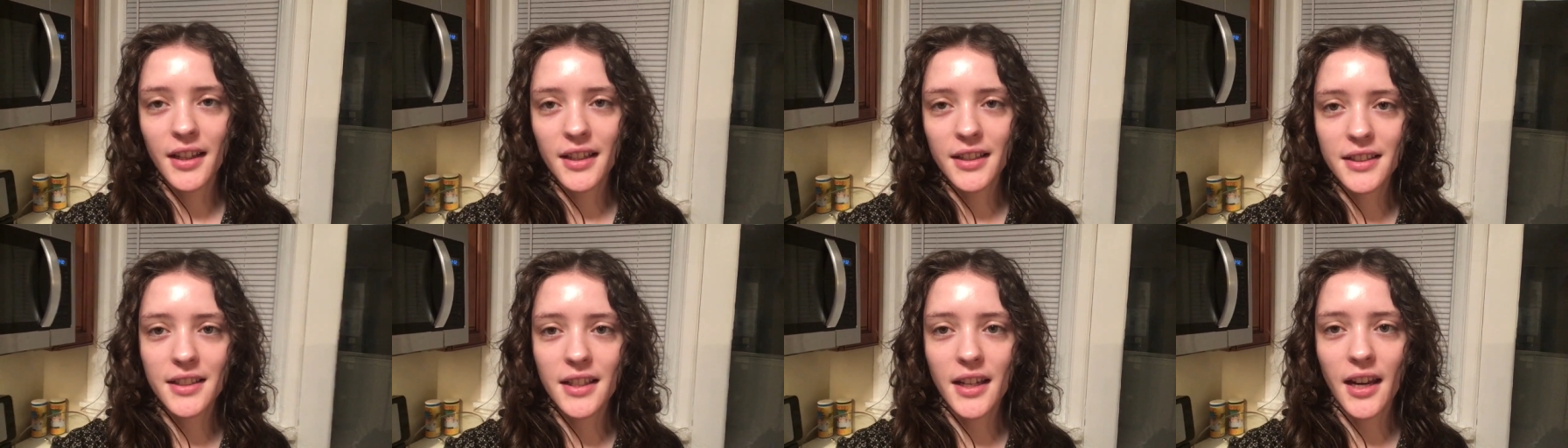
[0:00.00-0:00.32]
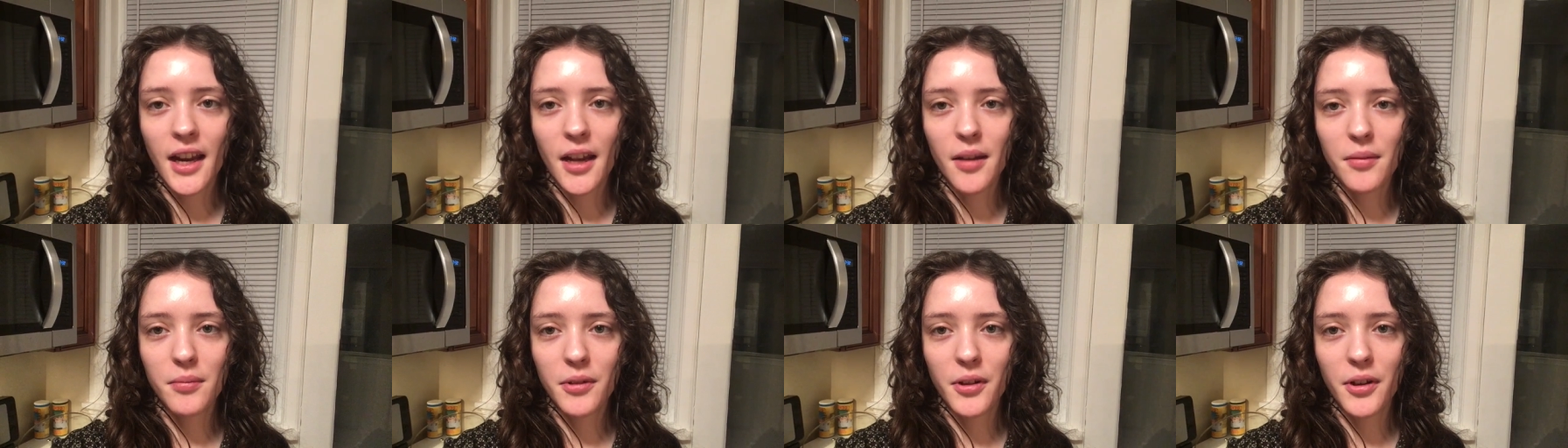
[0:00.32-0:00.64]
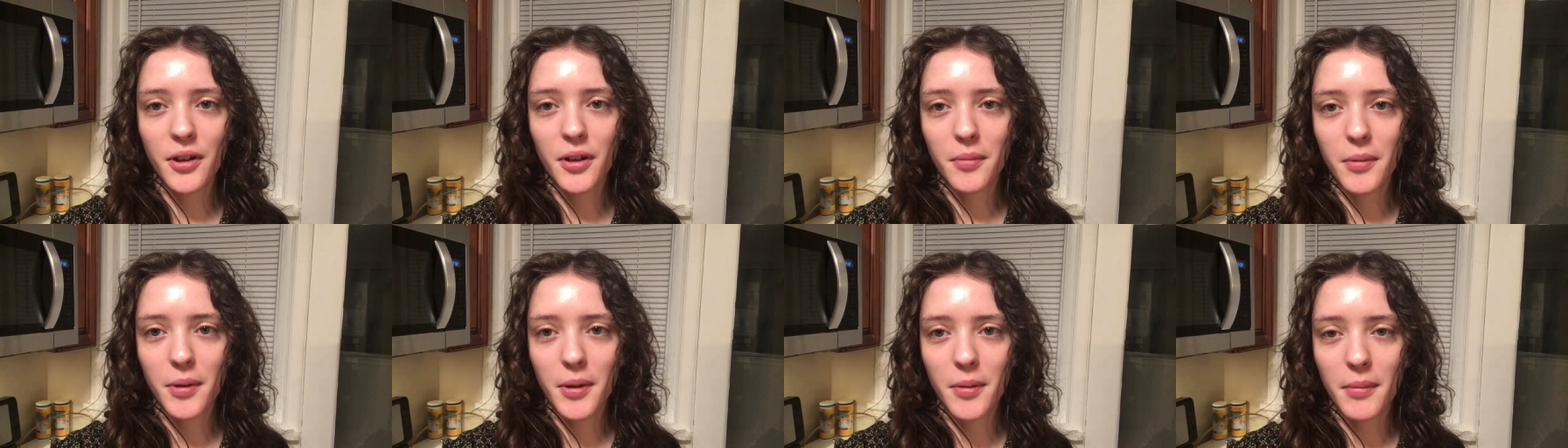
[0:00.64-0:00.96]
Today I'm
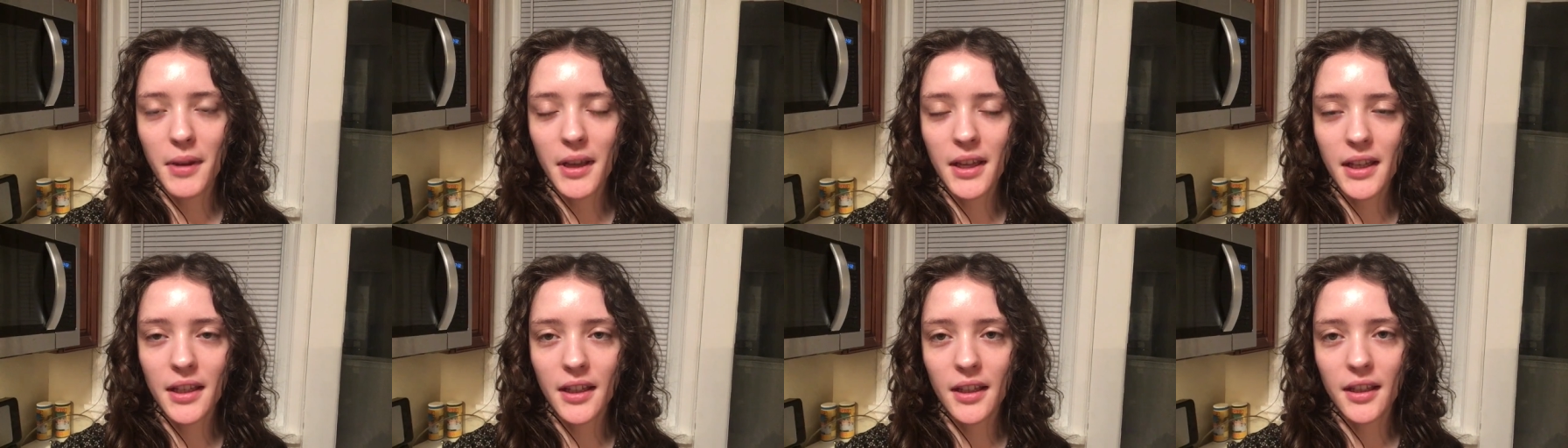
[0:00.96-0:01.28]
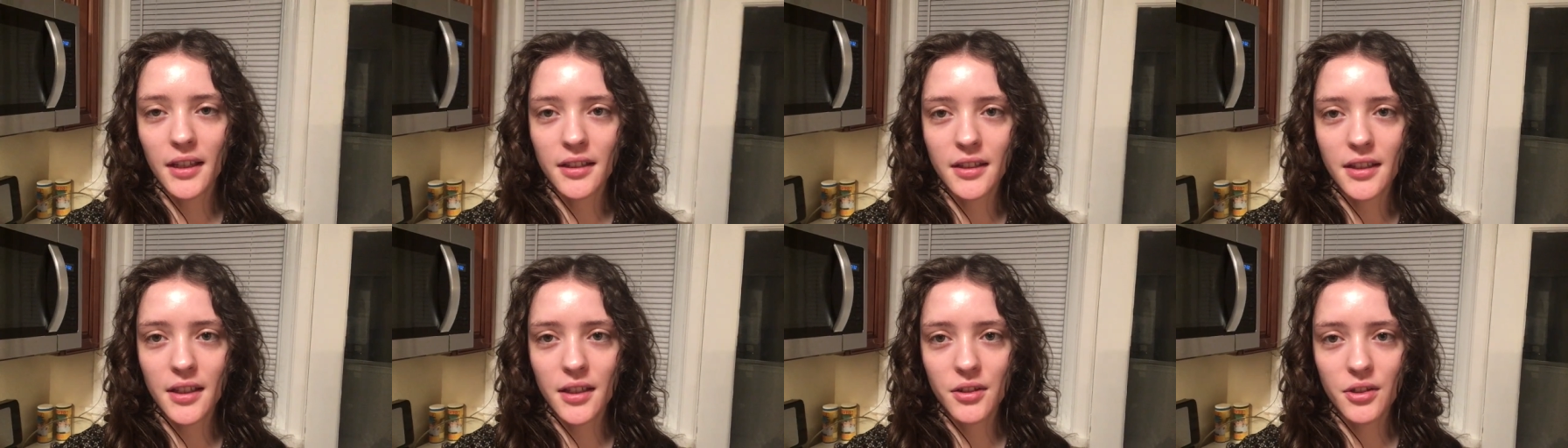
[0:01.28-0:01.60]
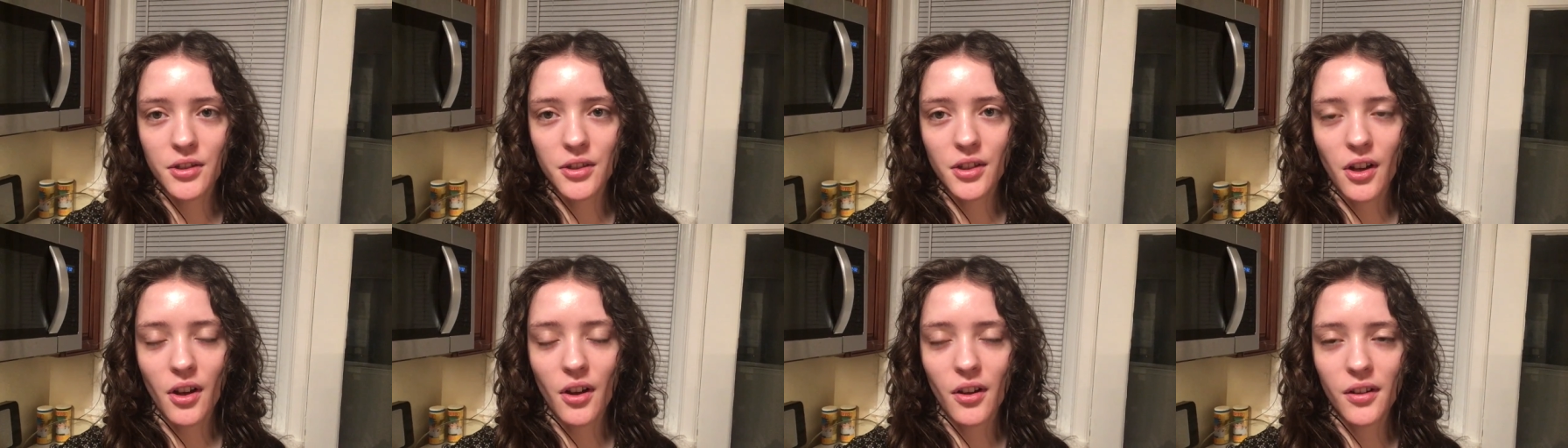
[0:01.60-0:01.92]
going to be making a
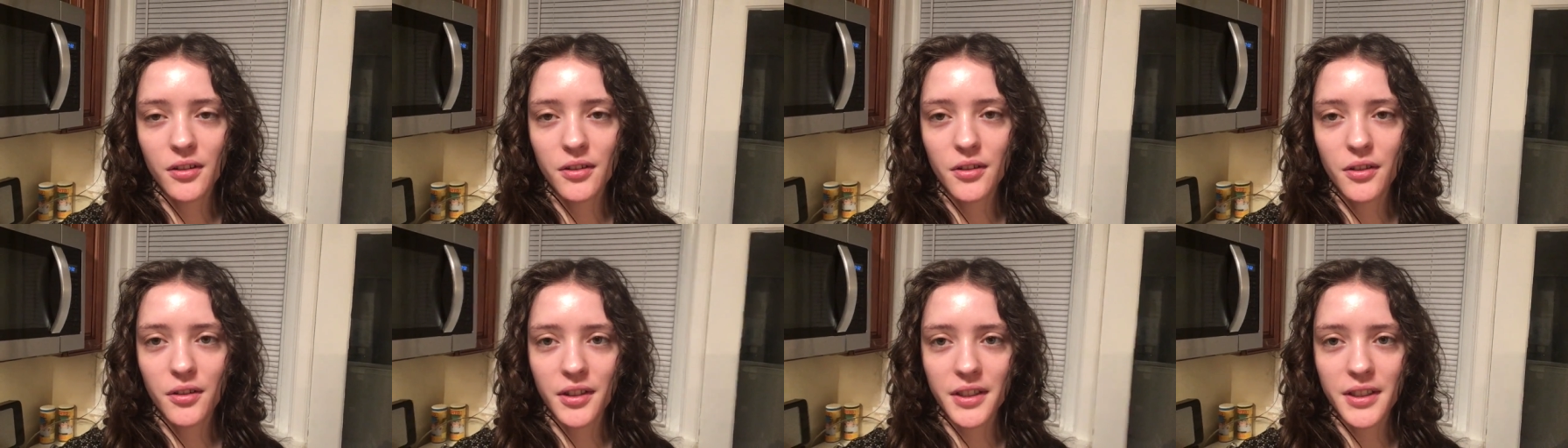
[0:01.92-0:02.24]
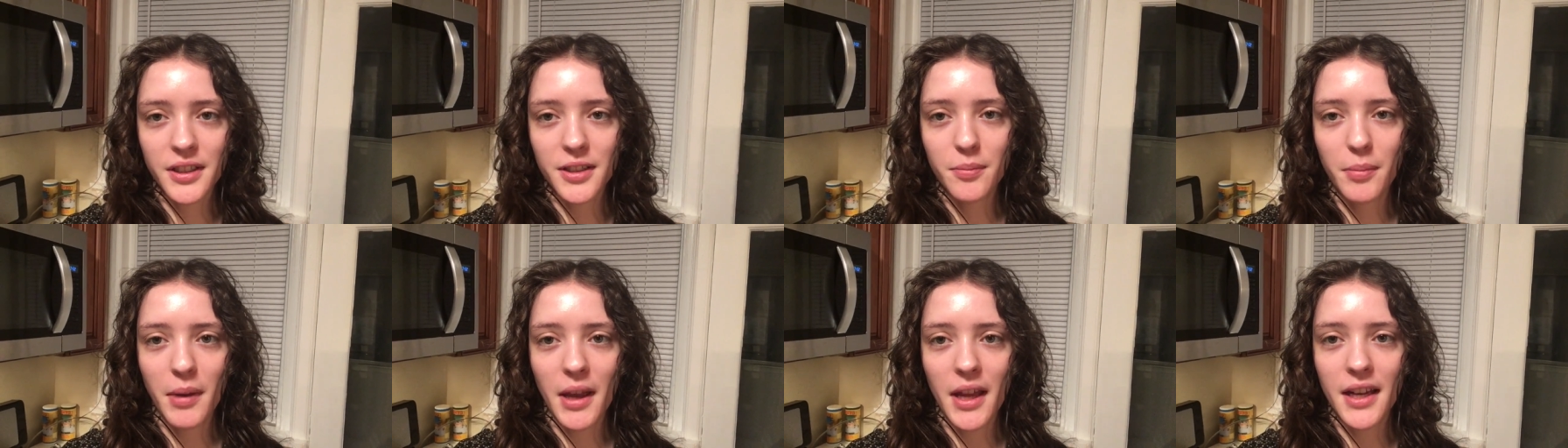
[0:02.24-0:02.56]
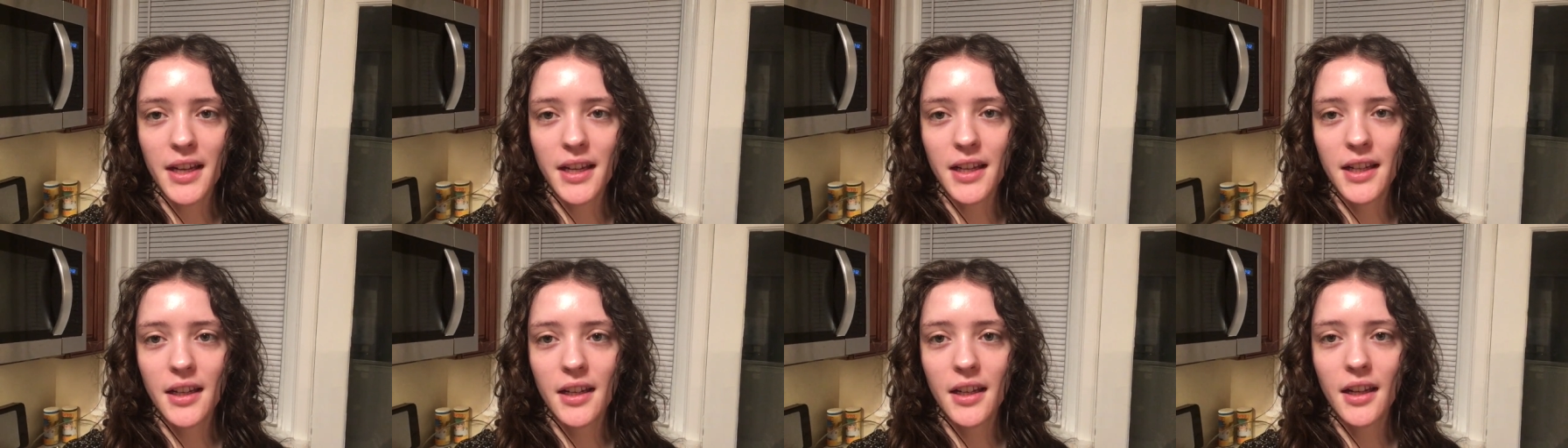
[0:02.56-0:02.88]
dish called
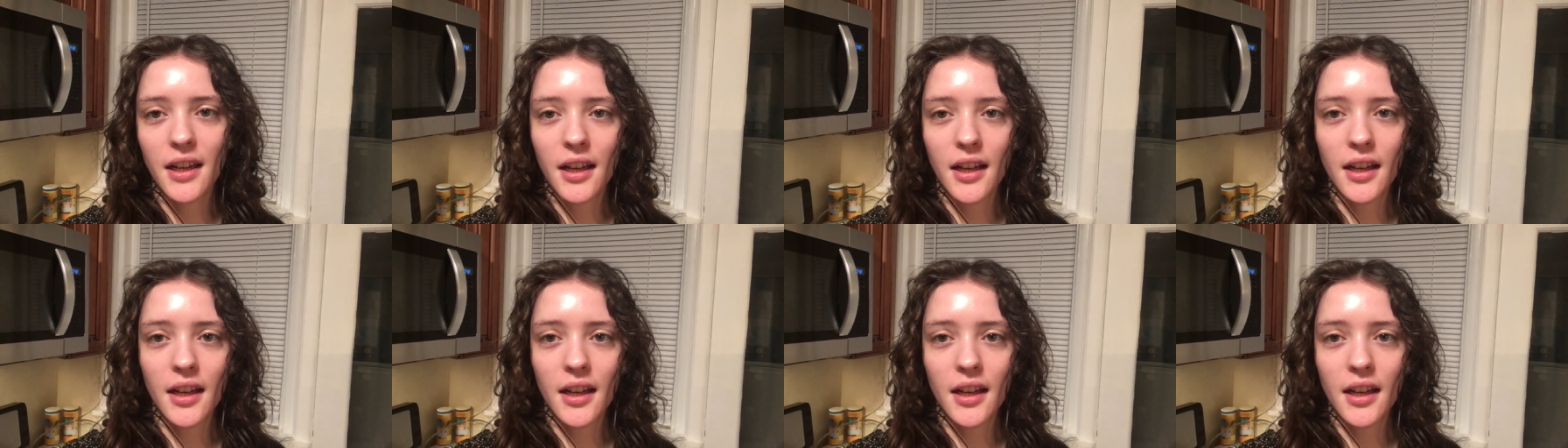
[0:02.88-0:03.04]
Crispeddi